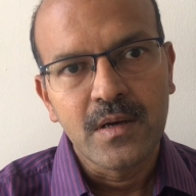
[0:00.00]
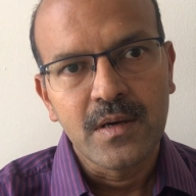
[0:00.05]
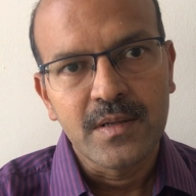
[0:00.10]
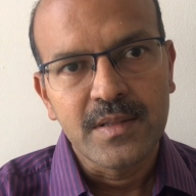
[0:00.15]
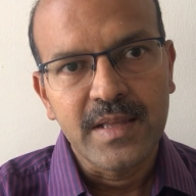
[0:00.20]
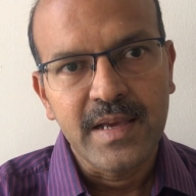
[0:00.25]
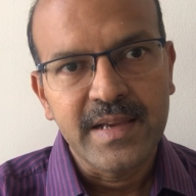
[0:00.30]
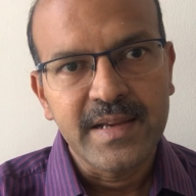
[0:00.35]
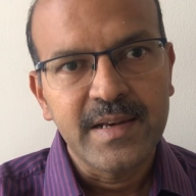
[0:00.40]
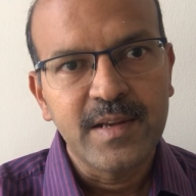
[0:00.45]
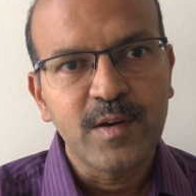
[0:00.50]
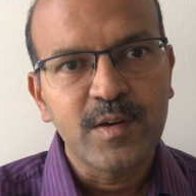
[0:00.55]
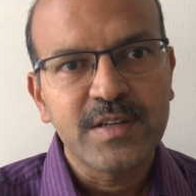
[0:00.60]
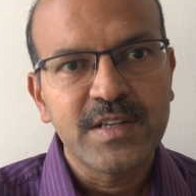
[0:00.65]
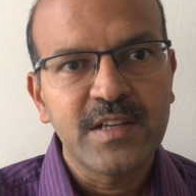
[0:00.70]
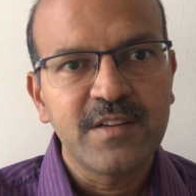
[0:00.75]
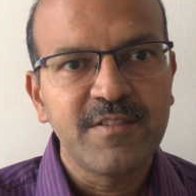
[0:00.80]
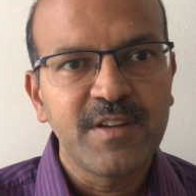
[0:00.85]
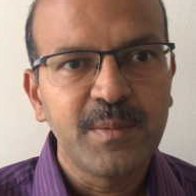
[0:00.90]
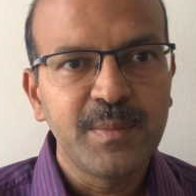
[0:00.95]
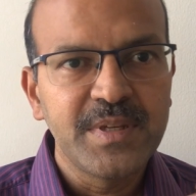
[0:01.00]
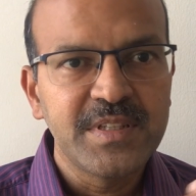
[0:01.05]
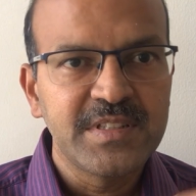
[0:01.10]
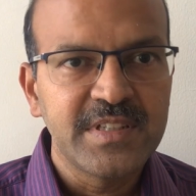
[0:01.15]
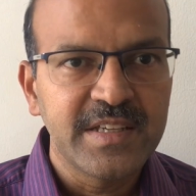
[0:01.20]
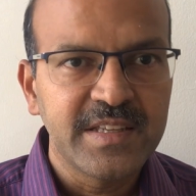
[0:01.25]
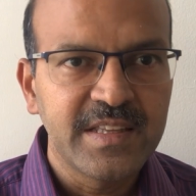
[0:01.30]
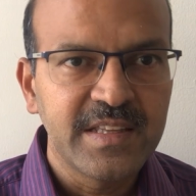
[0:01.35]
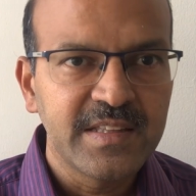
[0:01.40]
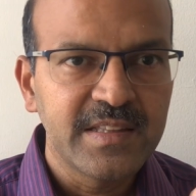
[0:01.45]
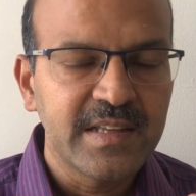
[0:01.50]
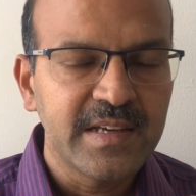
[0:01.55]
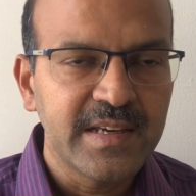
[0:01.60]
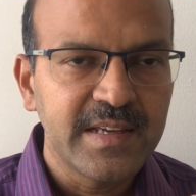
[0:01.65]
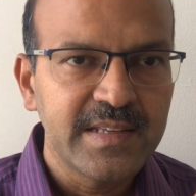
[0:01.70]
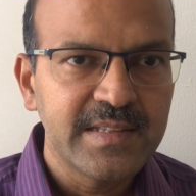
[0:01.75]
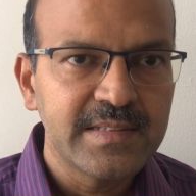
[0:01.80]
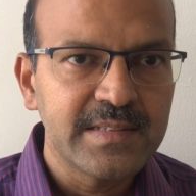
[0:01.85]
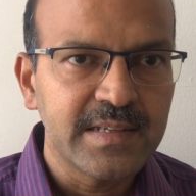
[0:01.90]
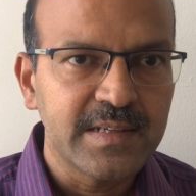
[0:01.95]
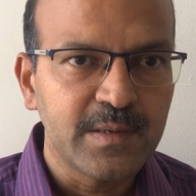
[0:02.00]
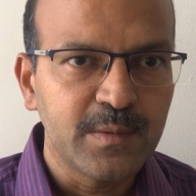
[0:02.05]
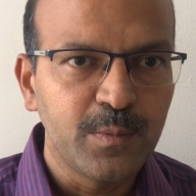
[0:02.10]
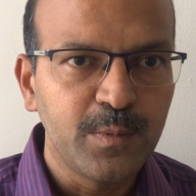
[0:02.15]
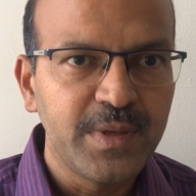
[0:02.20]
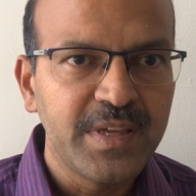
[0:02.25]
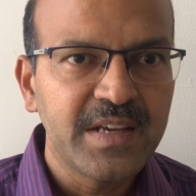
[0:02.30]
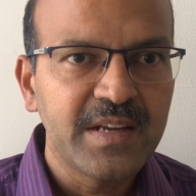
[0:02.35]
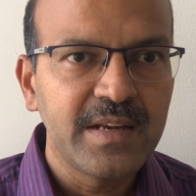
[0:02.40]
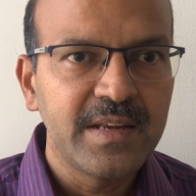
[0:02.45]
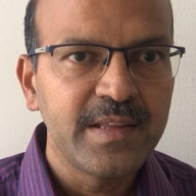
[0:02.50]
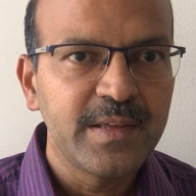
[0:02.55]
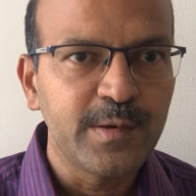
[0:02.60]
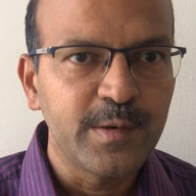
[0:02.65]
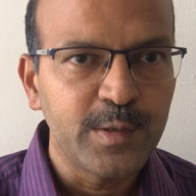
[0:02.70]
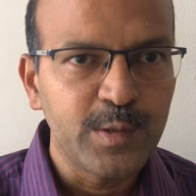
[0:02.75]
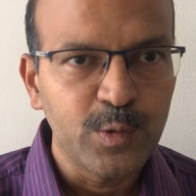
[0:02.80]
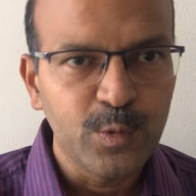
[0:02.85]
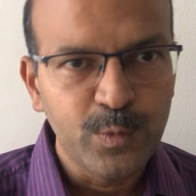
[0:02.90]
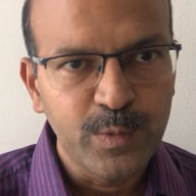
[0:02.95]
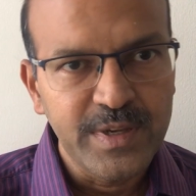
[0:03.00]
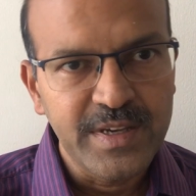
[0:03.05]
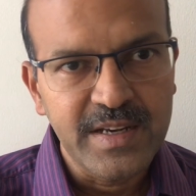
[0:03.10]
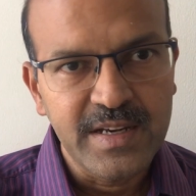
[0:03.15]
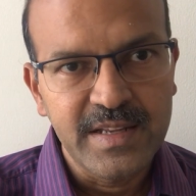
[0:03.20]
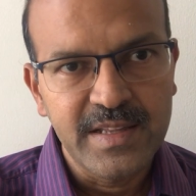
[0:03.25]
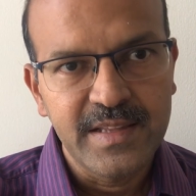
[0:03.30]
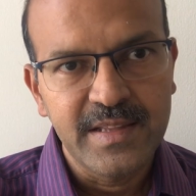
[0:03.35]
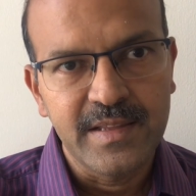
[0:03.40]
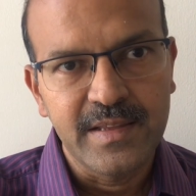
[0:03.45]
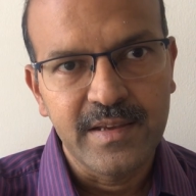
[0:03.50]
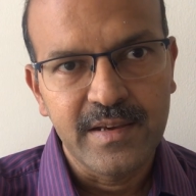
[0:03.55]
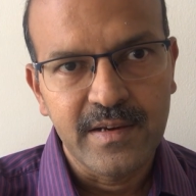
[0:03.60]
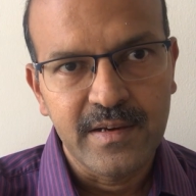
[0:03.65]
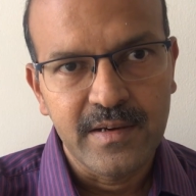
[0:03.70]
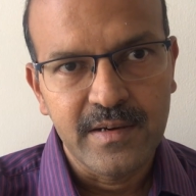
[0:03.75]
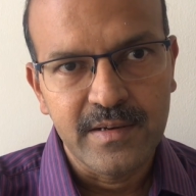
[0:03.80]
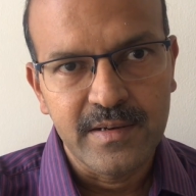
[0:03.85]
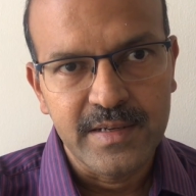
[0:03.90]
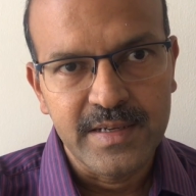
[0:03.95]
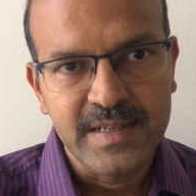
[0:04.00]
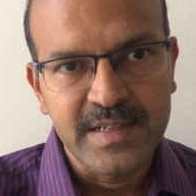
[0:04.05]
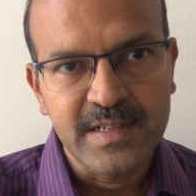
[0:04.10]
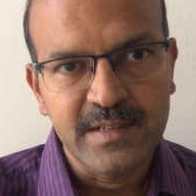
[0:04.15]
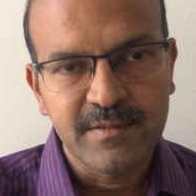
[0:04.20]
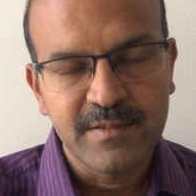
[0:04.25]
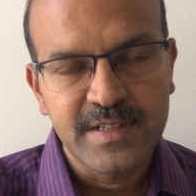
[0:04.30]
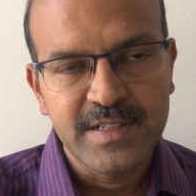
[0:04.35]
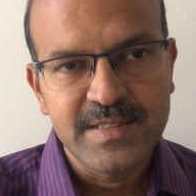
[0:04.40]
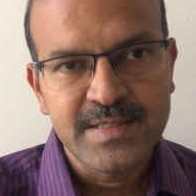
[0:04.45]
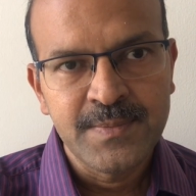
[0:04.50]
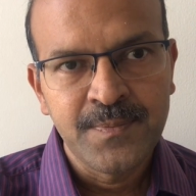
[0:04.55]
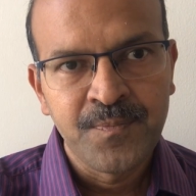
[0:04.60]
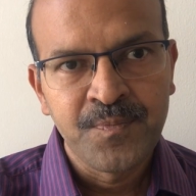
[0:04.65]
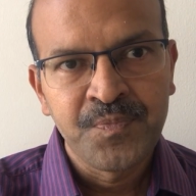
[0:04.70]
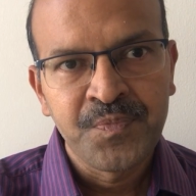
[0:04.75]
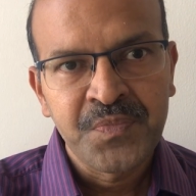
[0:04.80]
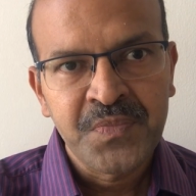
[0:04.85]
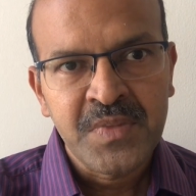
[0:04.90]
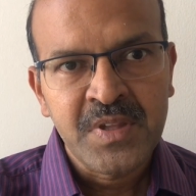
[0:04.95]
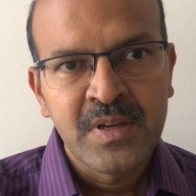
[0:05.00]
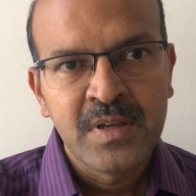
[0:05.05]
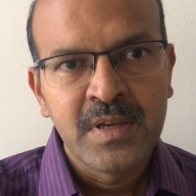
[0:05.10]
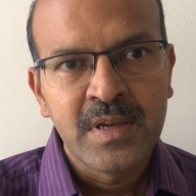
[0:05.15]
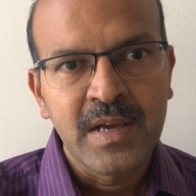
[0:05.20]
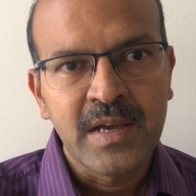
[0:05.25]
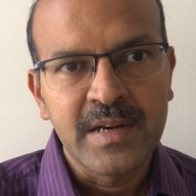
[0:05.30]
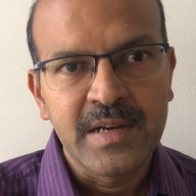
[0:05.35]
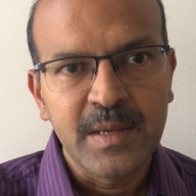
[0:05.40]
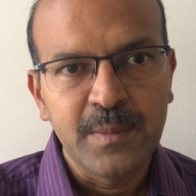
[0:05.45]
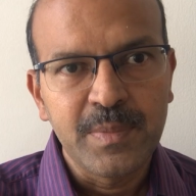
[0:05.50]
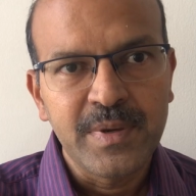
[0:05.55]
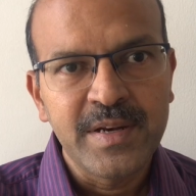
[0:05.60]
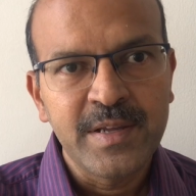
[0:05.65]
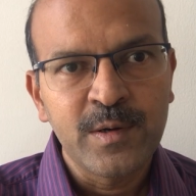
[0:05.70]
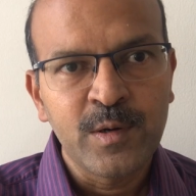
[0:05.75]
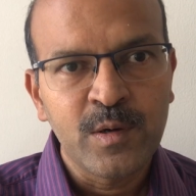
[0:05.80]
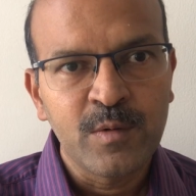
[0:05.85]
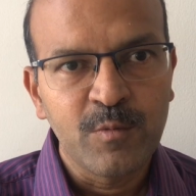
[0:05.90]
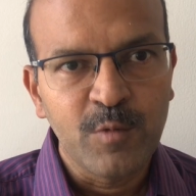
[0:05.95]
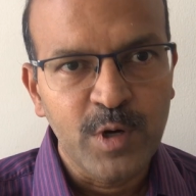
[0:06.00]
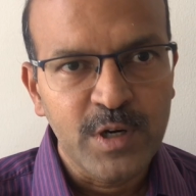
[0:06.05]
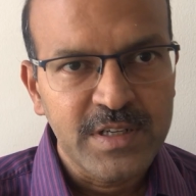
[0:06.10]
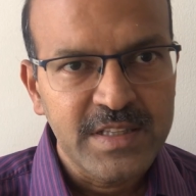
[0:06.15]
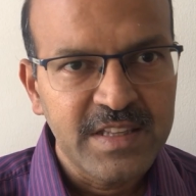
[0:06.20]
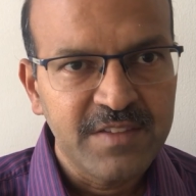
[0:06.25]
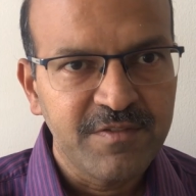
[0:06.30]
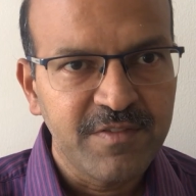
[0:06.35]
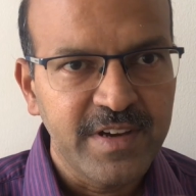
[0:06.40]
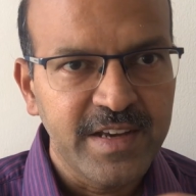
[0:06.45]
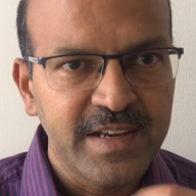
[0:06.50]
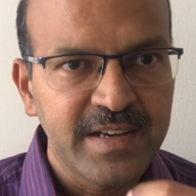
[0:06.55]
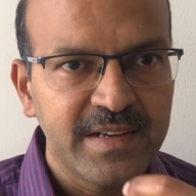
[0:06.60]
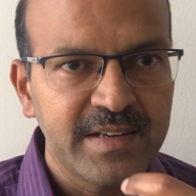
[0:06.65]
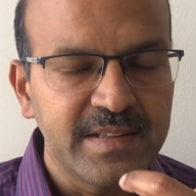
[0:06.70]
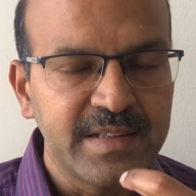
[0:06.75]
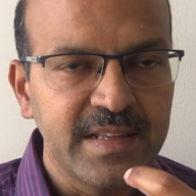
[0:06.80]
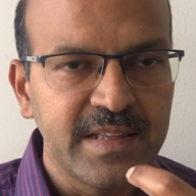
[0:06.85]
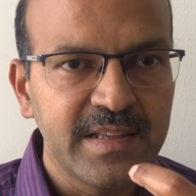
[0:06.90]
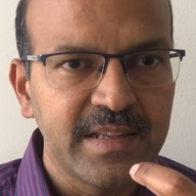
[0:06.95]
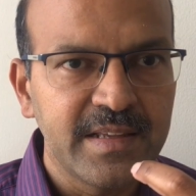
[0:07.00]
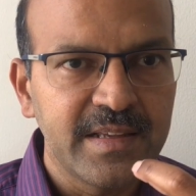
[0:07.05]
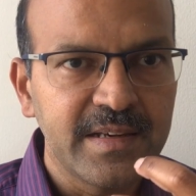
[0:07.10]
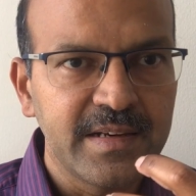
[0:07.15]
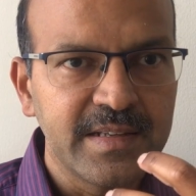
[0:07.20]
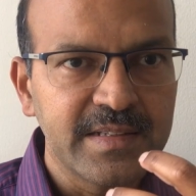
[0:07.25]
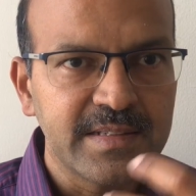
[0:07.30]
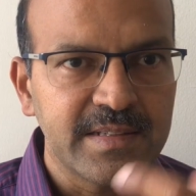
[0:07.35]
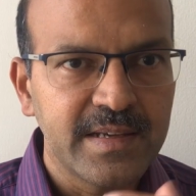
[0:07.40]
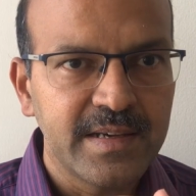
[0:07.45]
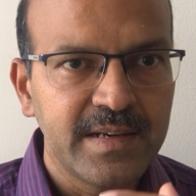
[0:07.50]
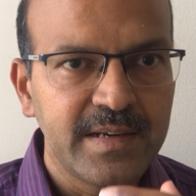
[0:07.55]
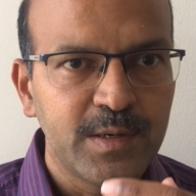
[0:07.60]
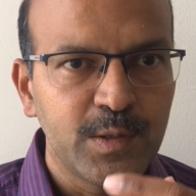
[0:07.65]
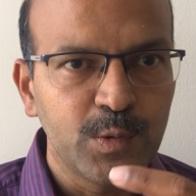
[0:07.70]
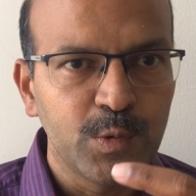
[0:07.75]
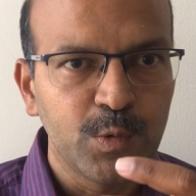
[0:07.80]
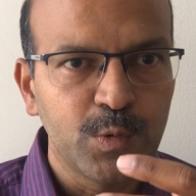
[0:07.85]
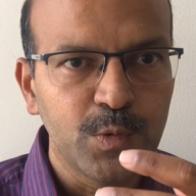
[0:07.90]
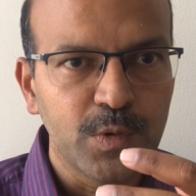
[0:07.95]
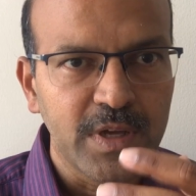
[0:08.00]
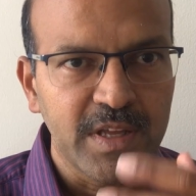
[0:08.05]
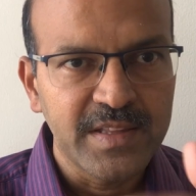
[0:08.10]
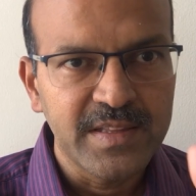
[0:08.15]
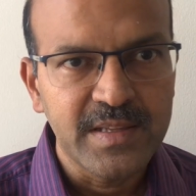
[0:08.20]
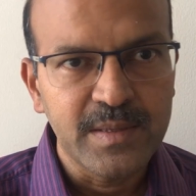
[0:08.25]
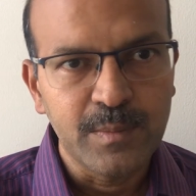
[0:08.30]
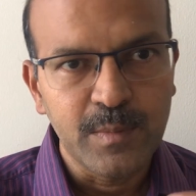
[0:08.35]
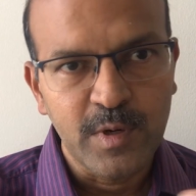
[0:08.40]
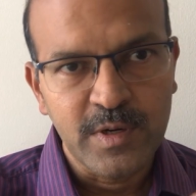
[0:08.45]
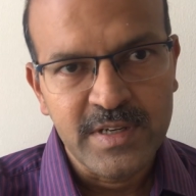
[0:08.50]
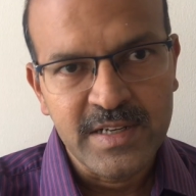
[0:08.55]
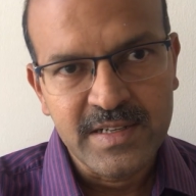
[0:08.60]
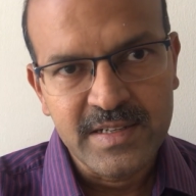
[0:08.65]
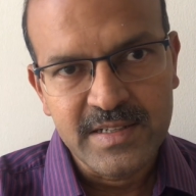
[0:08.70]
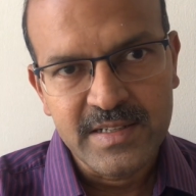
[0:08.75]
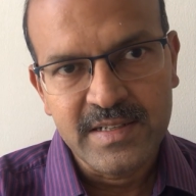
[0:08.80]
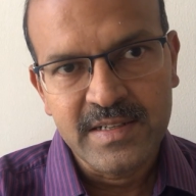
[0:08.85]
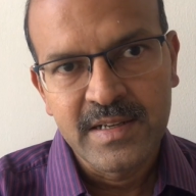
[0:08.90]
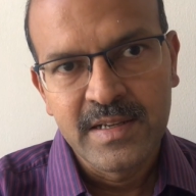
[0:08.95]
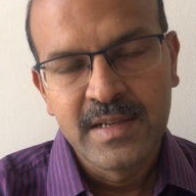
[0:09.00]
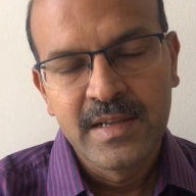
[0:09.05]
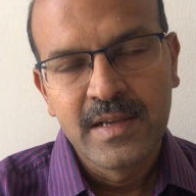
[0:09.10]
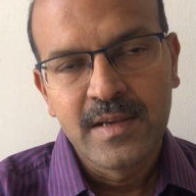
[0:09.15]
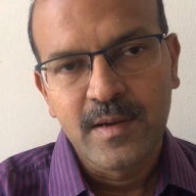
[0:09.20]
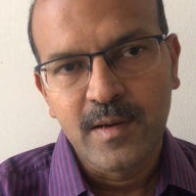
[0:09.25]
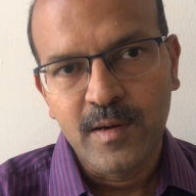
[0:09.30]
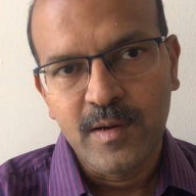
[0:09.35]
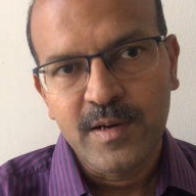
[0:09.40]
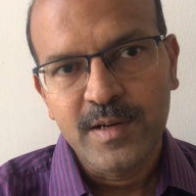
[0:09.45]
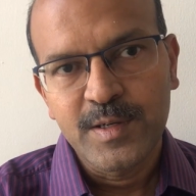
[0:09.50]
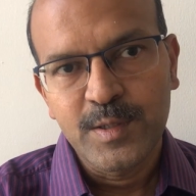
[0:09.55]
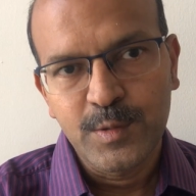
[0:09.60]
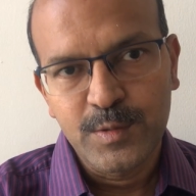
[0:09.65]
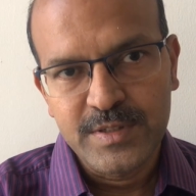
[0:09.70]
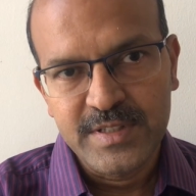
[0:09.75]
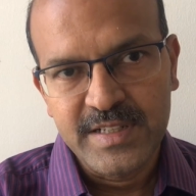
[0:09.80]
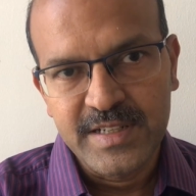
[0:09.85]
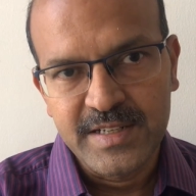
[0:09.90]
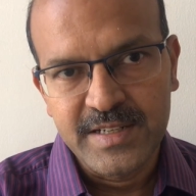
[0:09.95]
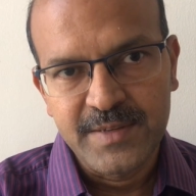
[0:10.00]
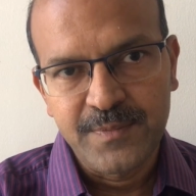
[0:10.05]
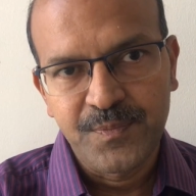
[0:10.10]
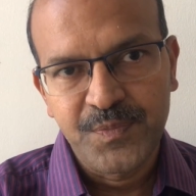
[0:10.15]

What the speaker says: The eye doctor will be checking the eyes at weekly or two weekly intervals, and depending on what they find, they decide to either monitor or to treat.